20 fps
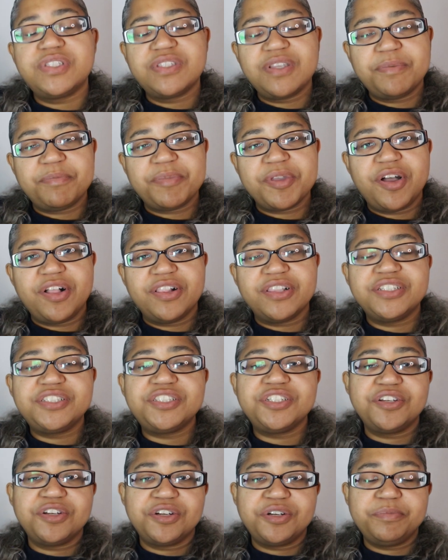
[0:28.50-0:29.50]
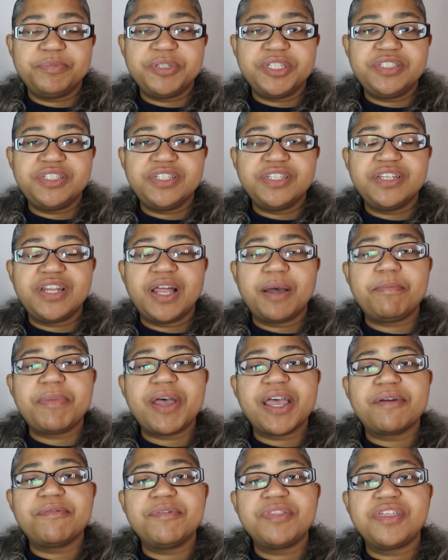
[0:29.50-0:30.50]
up, y'all? It's your girl BG, and I'm
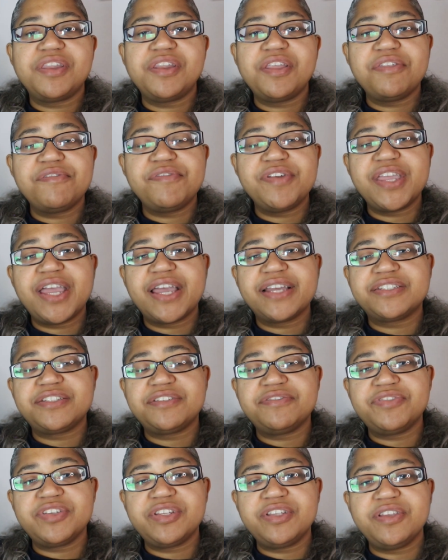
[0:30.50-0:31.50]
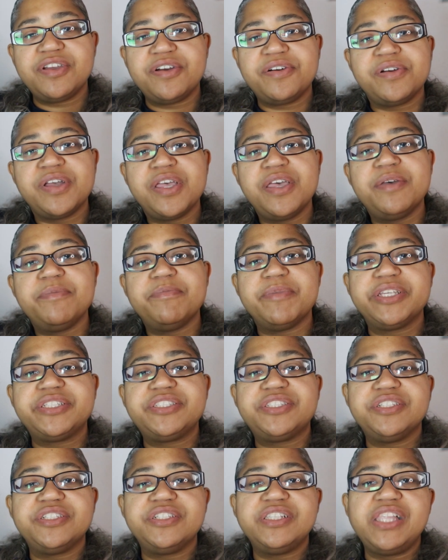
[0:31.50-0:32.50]
back with another reaction video. Make
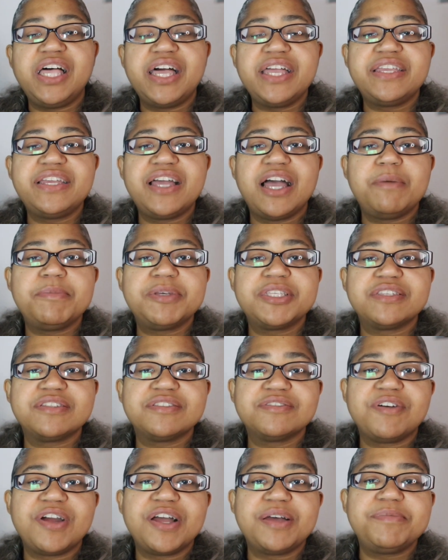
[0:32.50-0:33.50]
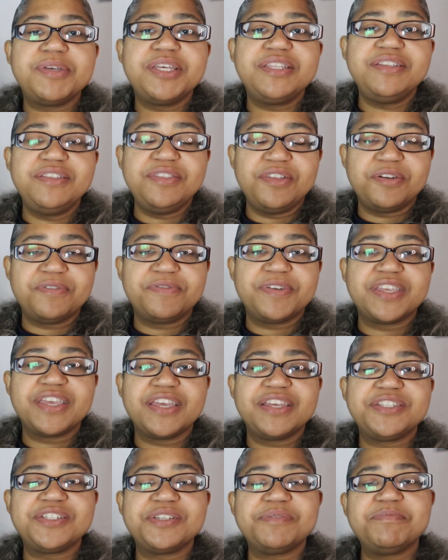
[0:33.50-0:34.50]
sure you like, comment, subscribe, hit the
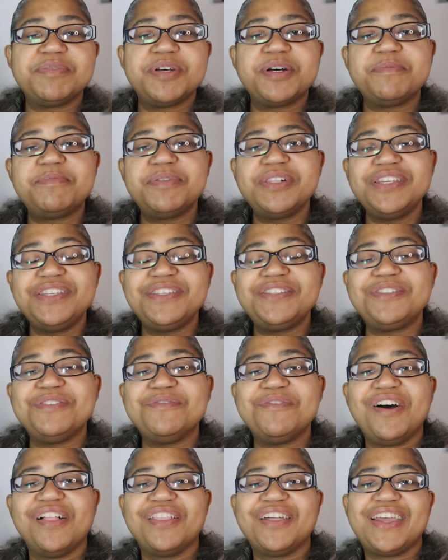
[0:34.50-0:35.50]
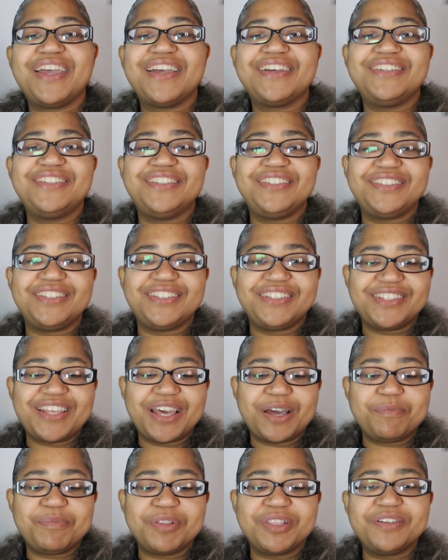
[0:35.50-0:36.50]
notification bell. Please do all of that good shit
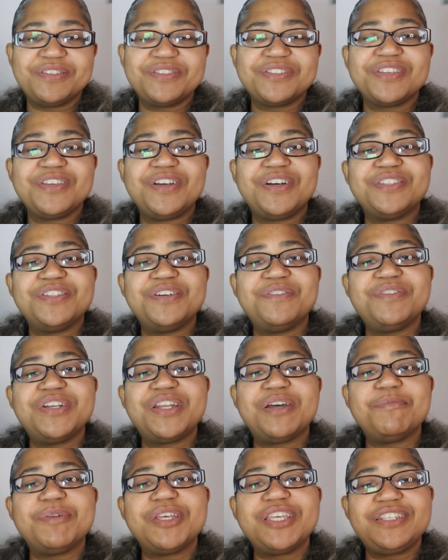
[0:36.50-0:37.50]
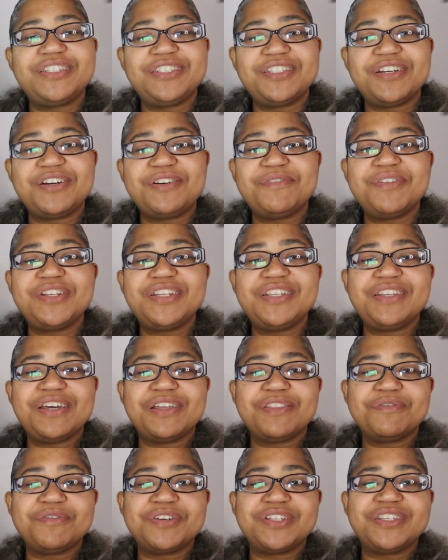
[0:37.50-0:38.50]
down below so y'all know when I'm gonna hit y'all with
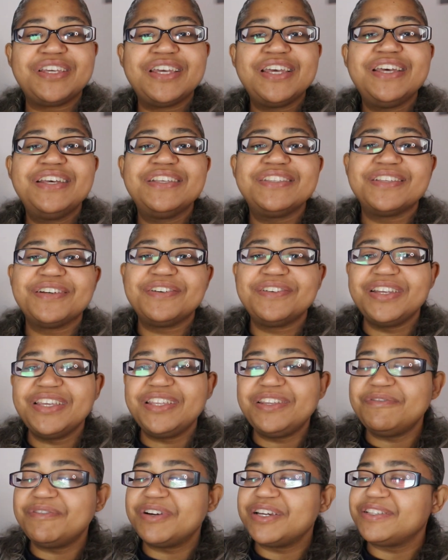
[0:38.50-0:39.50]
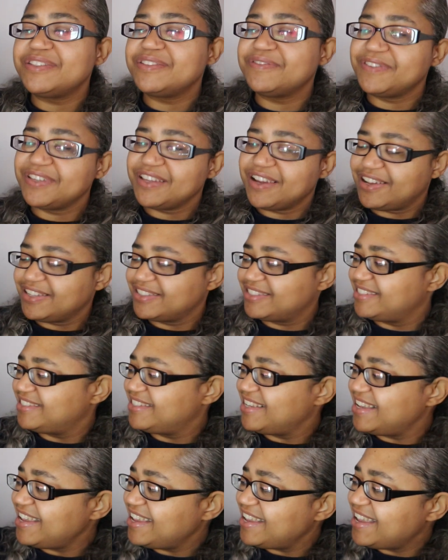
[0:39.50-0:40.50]
another one. So anyways, for y'all
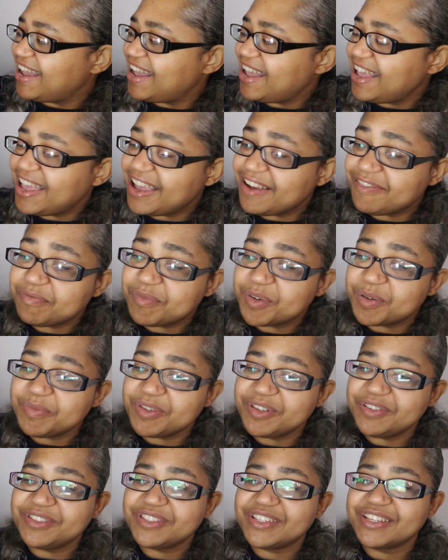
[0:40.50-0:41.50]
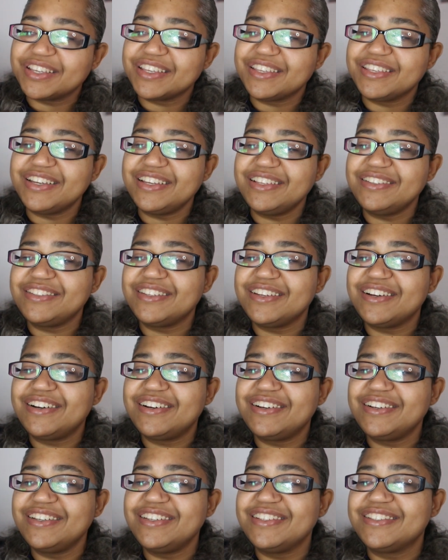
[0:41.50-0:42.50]
today, I have more music, and yes,
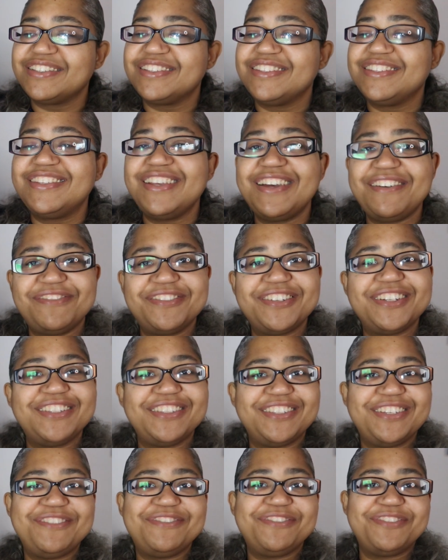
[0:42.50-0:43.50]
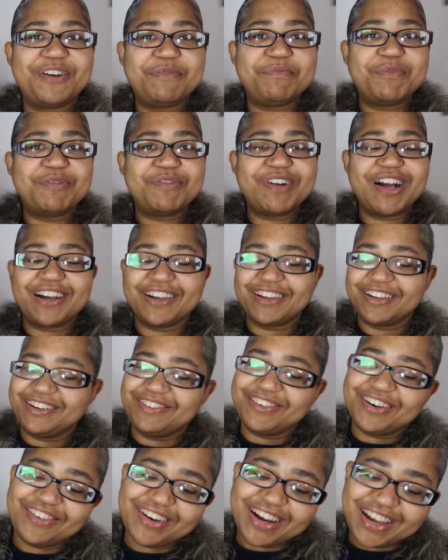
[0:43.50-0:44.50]
y'all, it's definitely from
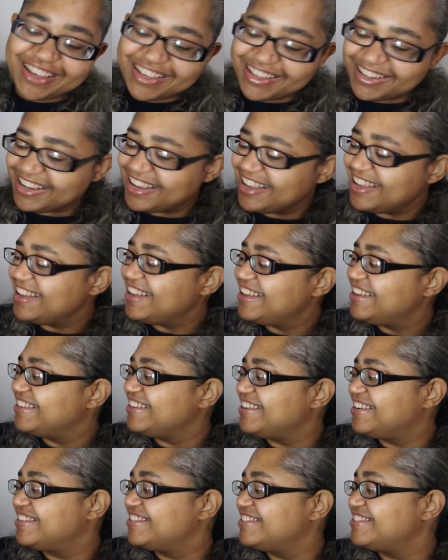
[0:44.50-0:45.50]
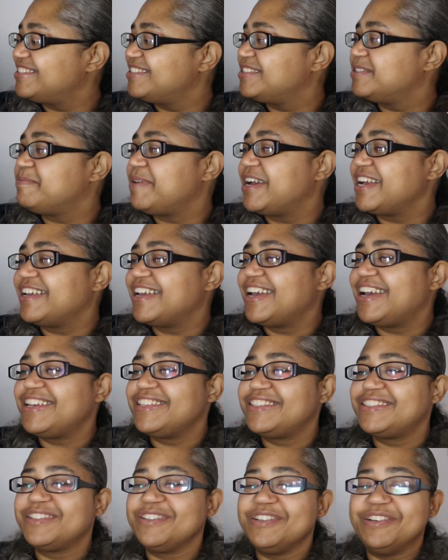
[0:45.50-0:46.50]
Morocco. All right, y'all, this is my guy
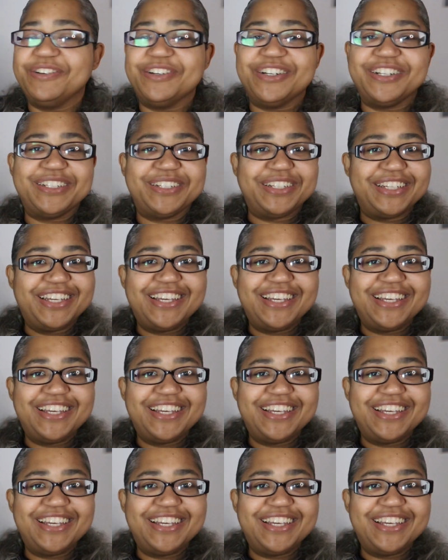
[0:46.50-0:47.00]
SNOR.